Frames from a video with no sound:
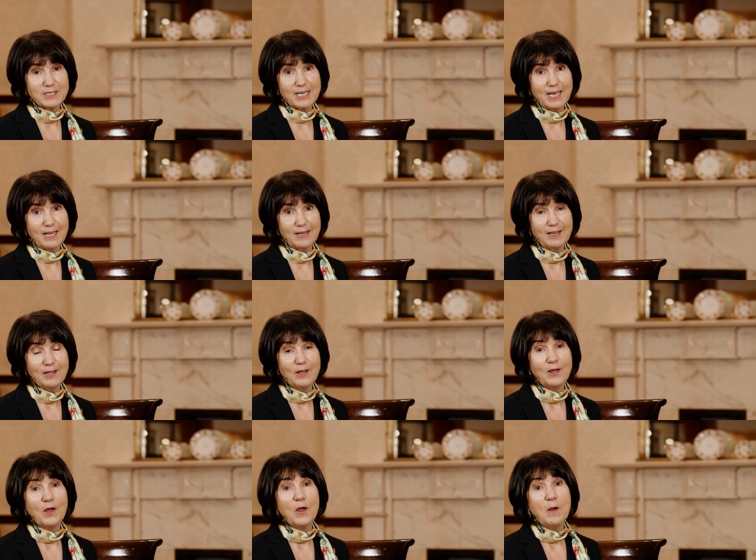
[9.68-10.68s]
Hotel.
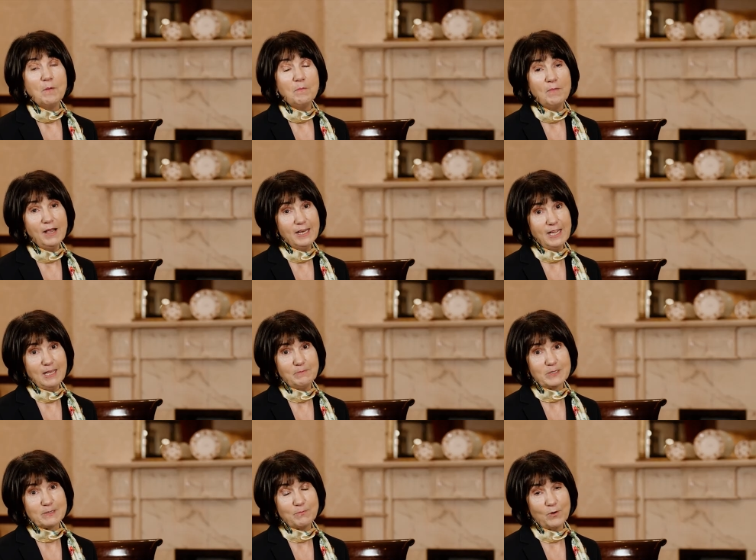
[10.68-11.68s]
My name
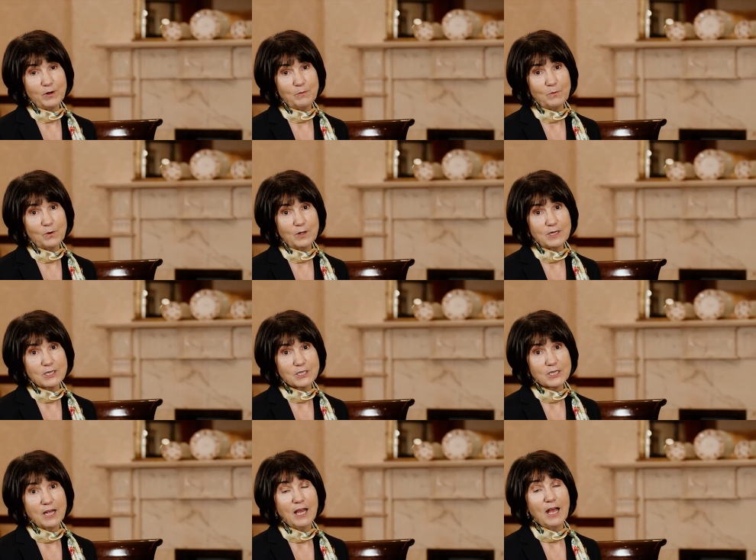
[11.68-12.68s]
is Maureen
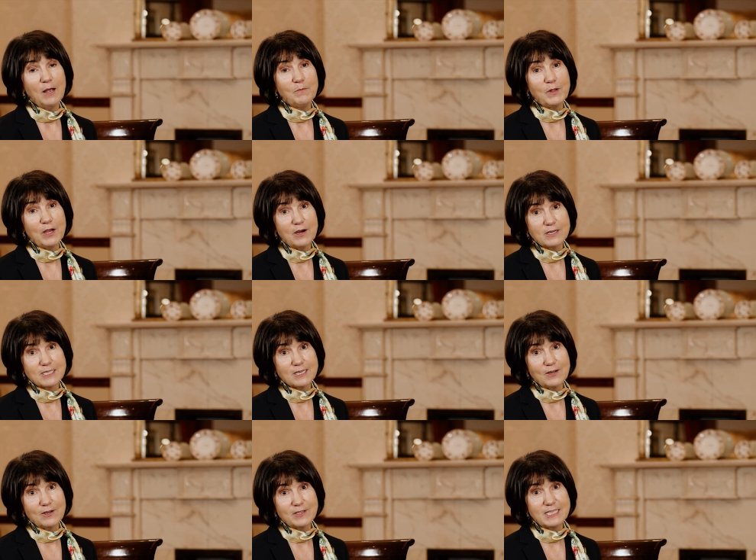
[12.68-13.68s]
Walsh. I'm the
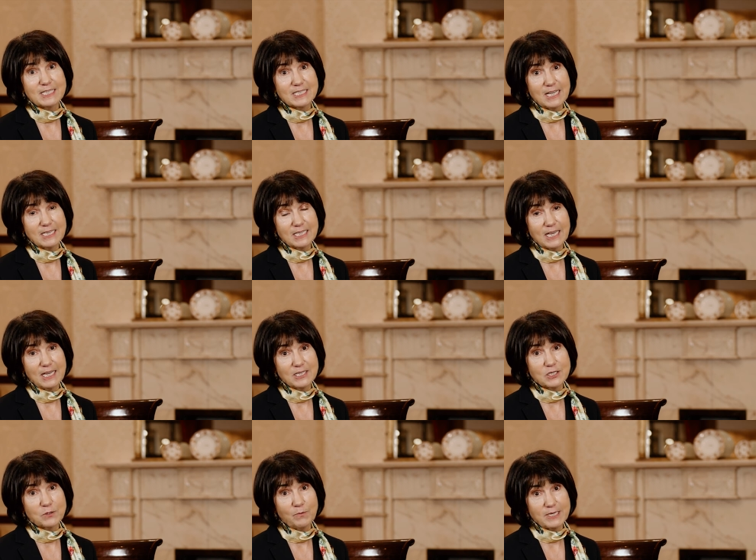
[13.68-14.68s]
Ardilaun's
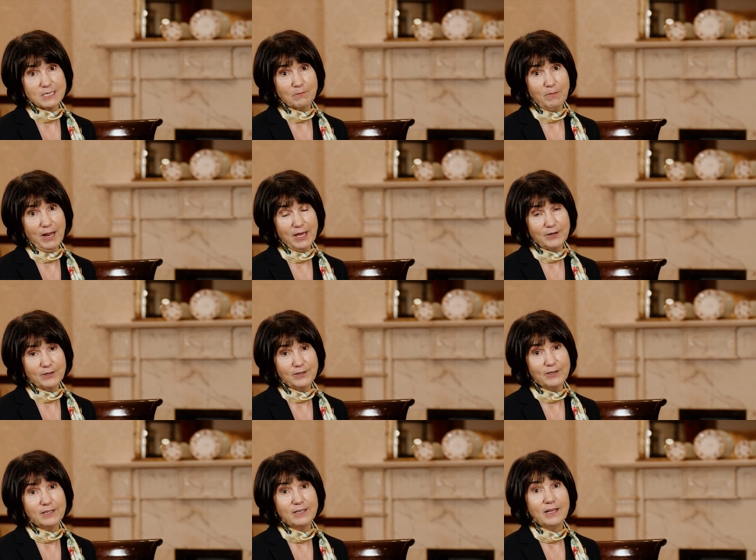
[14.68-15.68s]
dedicated wedding planner.
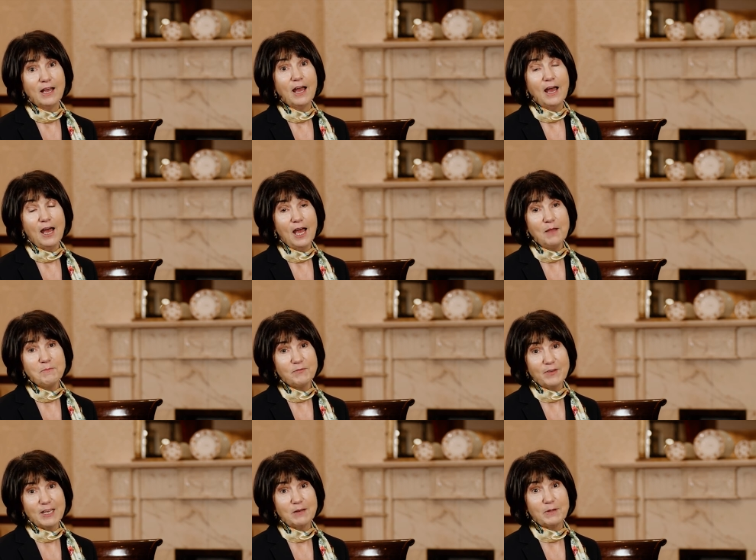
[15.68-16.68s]
I'm
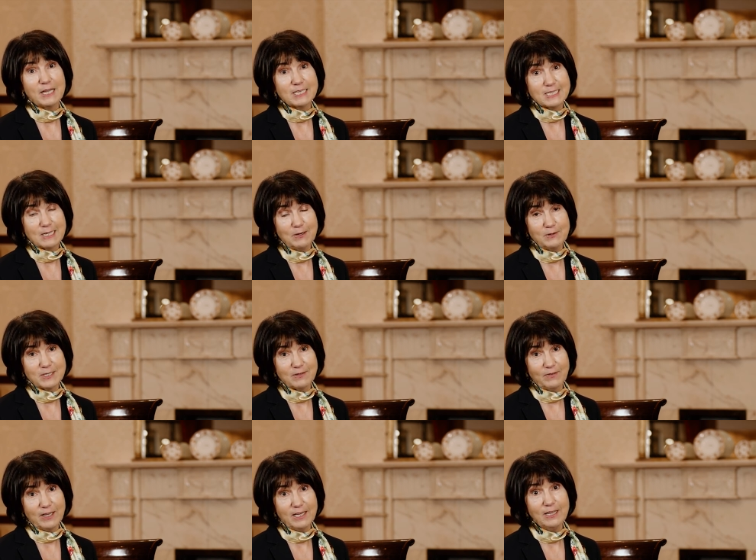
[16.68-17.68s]
available
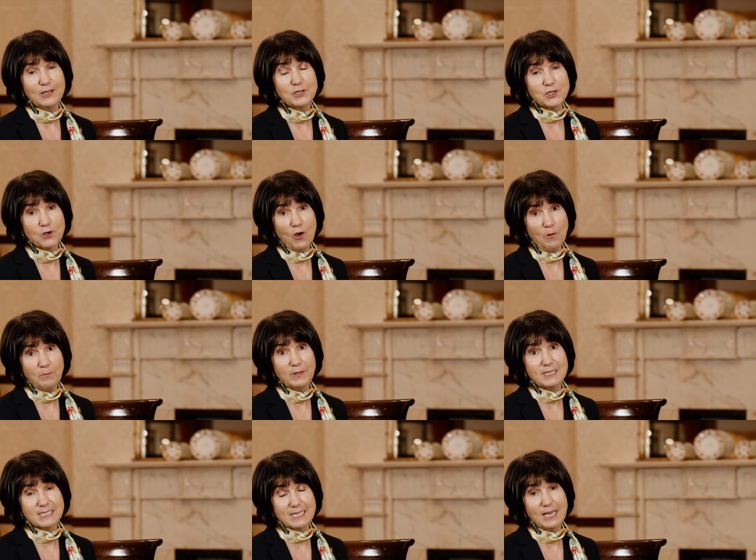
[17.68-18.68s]
exclusively to
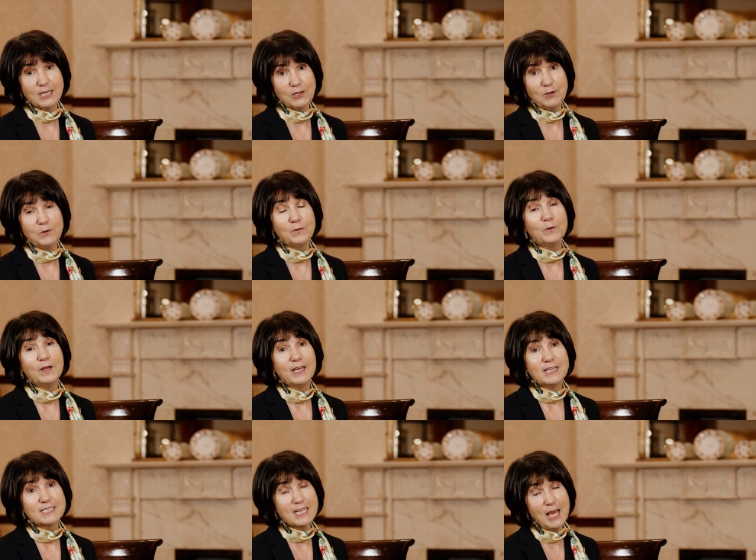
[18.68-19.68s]
couples like you
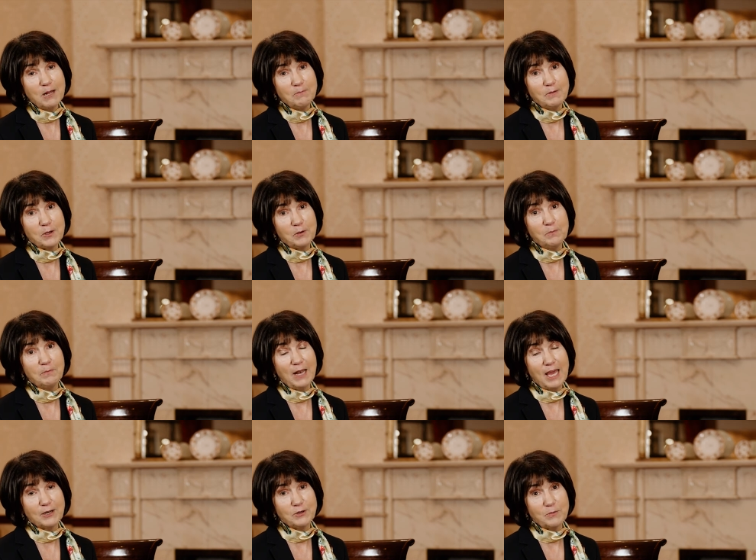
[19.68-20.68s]
to help you
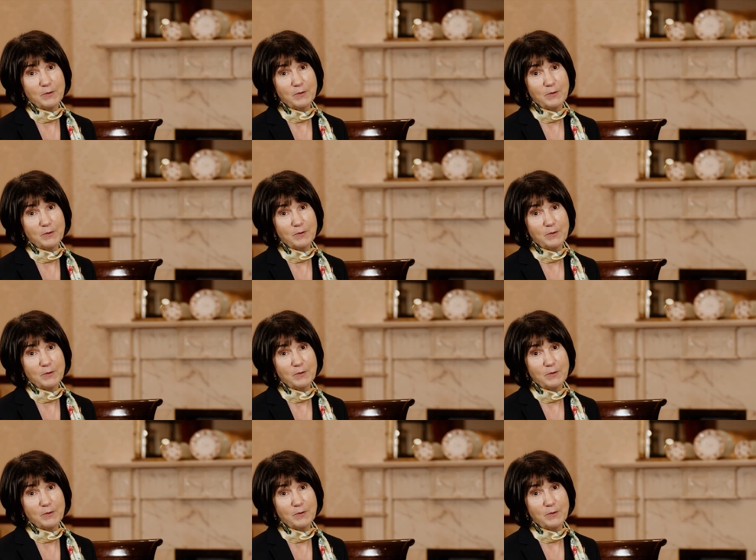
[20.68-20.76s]
plan